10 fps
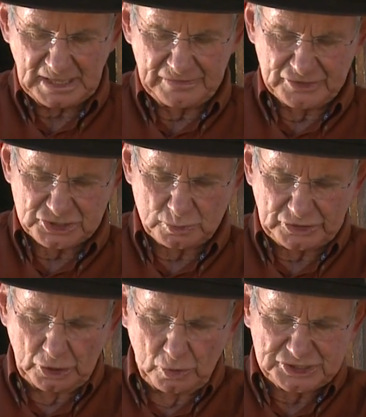This is what
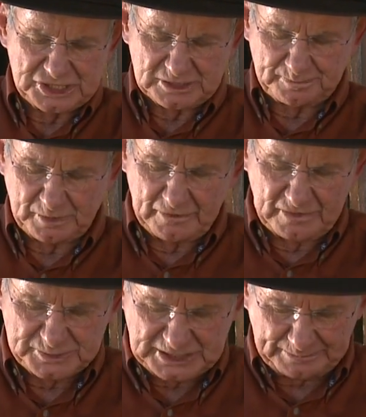the Lord says.
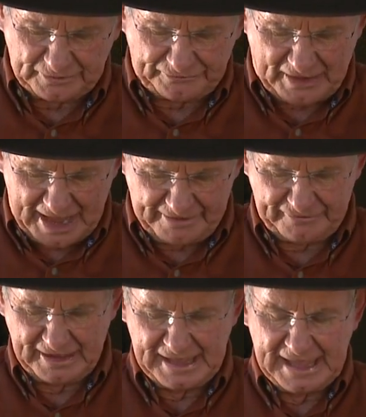Proverbs chapter
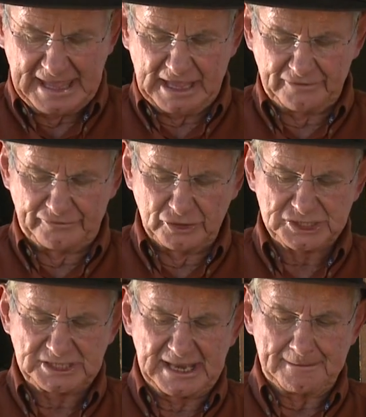five and verse
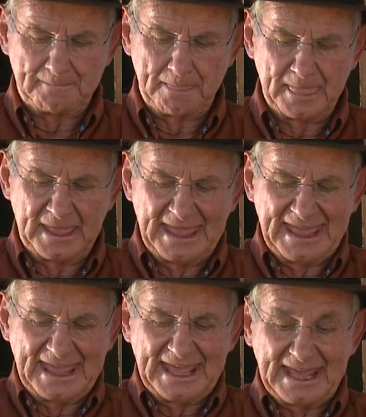ten.
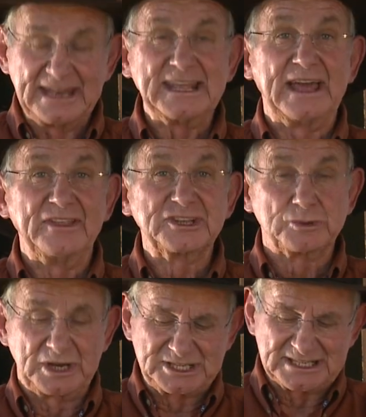And, he, and this is
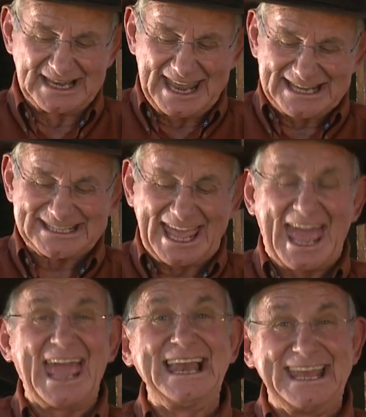what he says. Lest
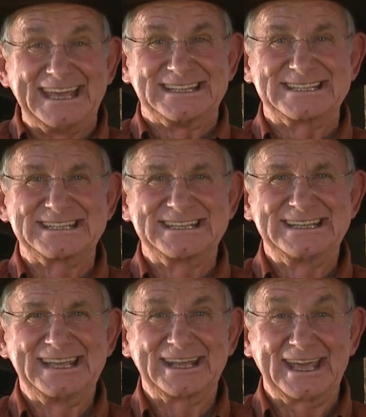aliens,
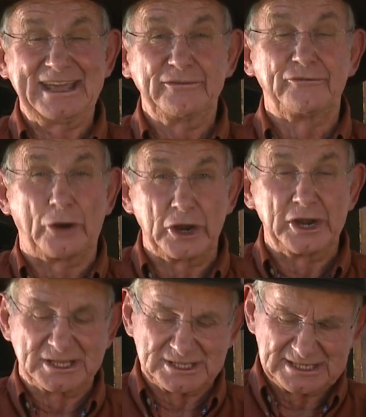okay,
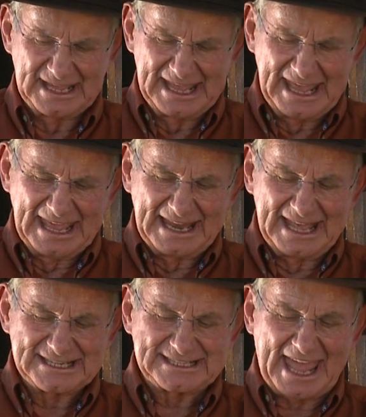foreigners,
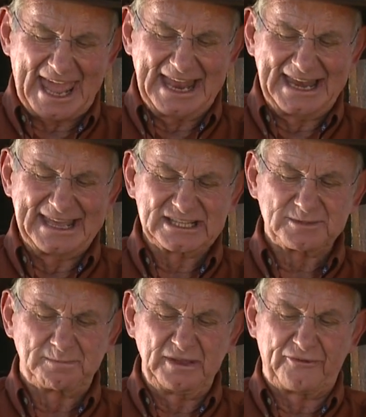lest aliens
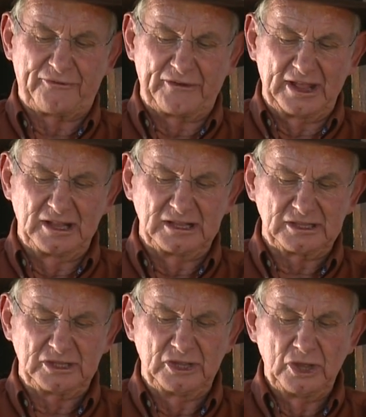be
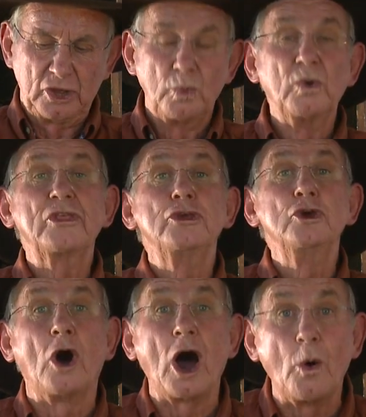filled with
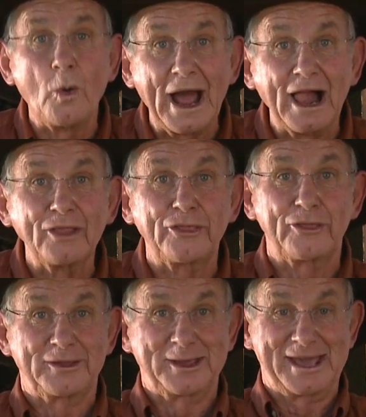your wealth,
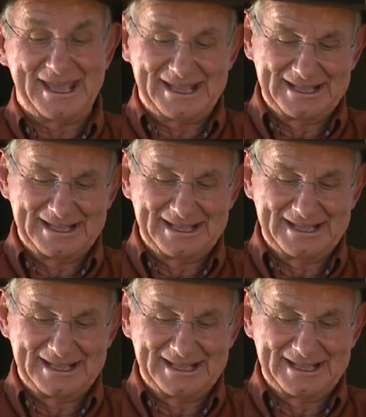okay,